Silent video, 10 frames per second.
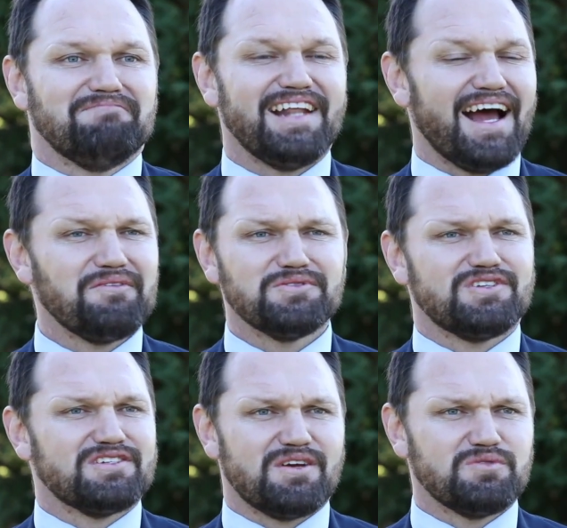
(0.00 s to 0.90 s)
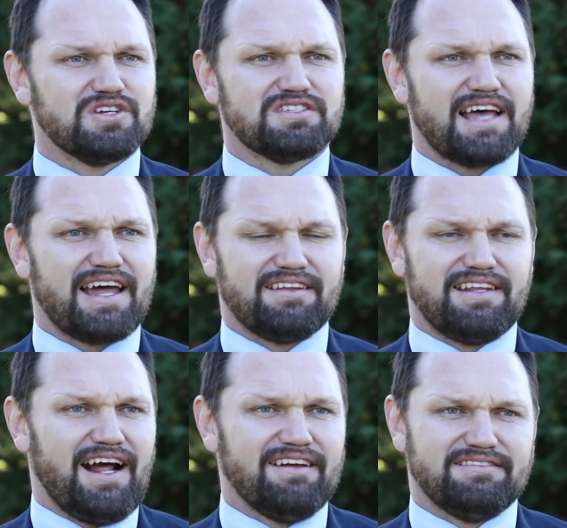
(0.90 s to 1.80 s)
Just a horrible,
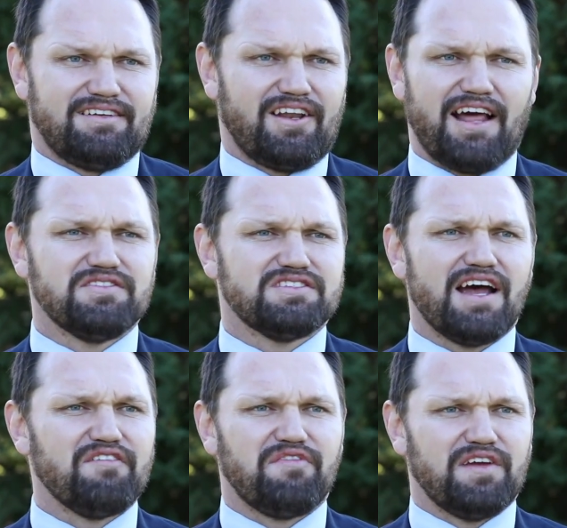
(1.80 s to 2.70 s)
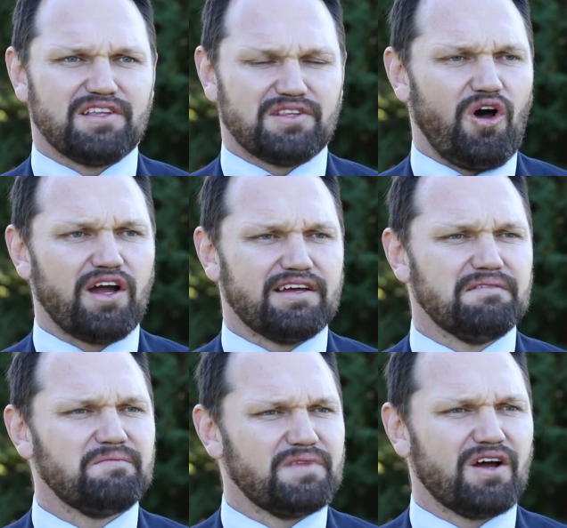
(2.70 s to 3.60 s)
horrible few months for the club.
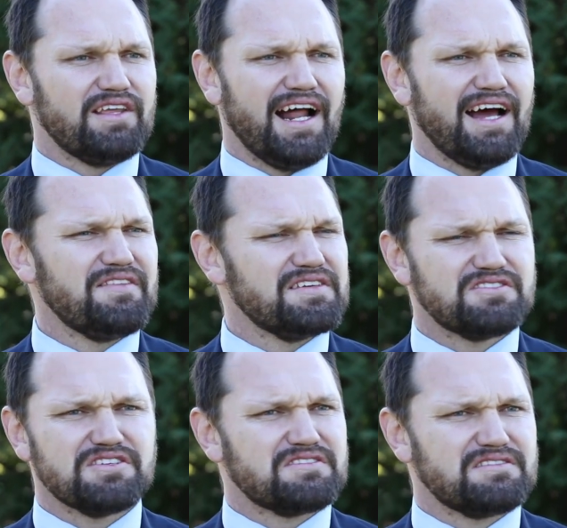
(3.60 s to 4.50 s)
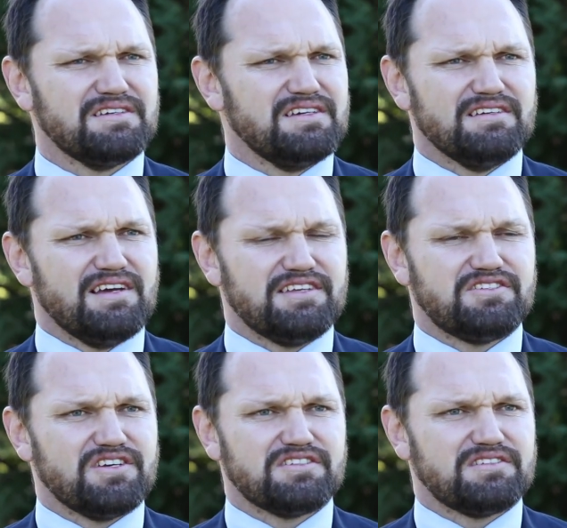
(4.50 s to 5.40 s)
And now the Trbojevic
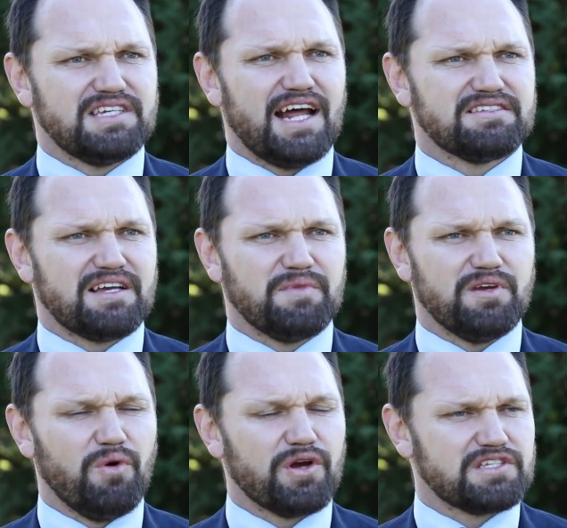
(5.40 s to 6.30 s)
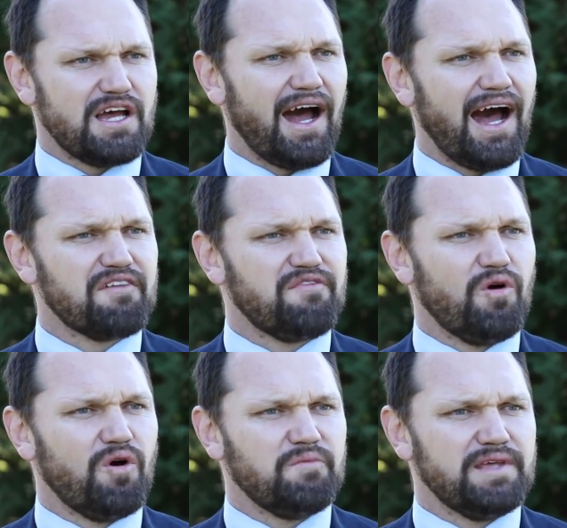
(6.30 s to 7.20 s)
brothers, they've vo voiced
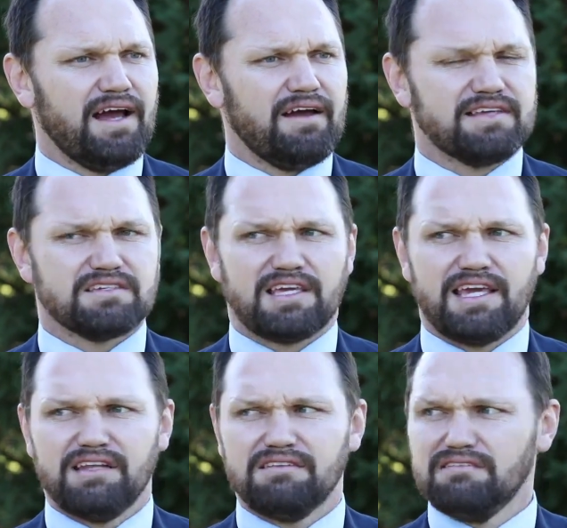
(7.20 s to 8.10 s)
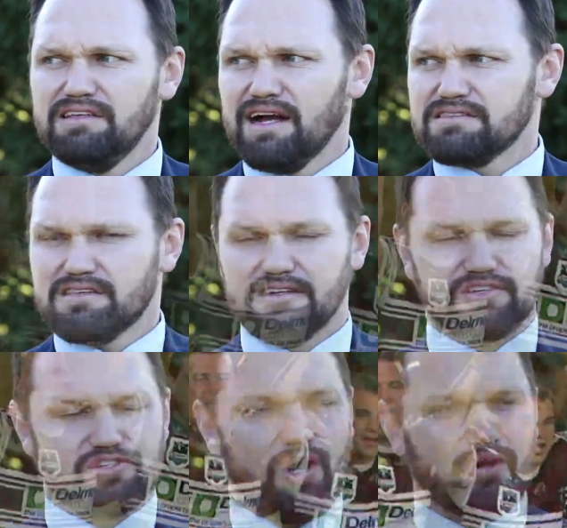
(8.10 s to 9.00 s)
concerns, and they're the ones who really should be running.
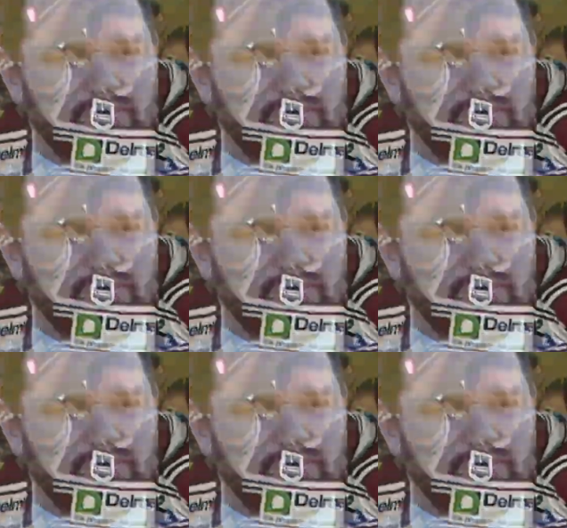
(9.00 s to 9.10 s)
Join.